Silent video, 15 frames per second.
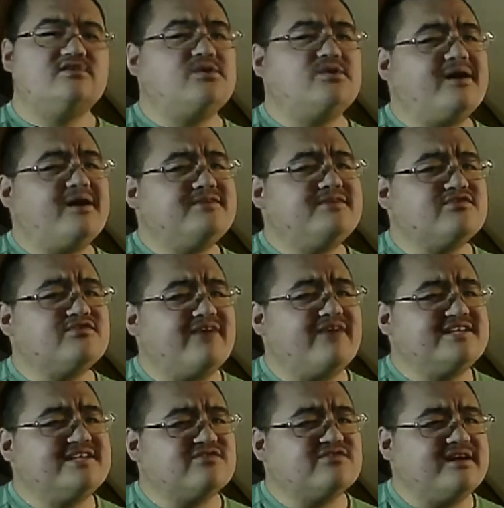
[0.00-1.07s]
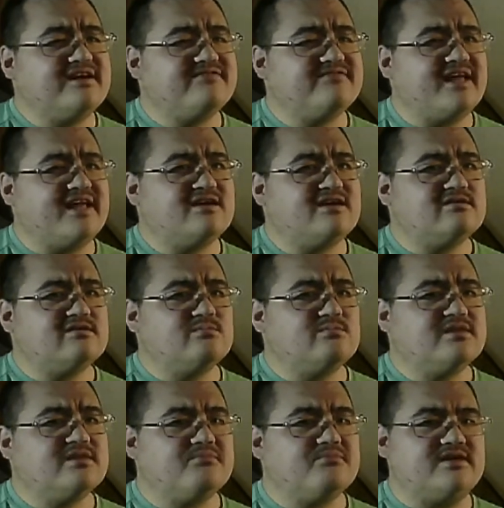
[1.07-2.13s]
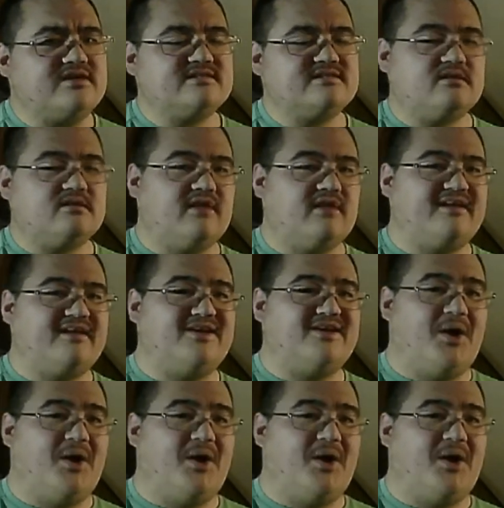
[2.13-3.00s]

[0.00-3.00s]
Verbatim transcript: do you have a directory of, like, the bricks? And they're like,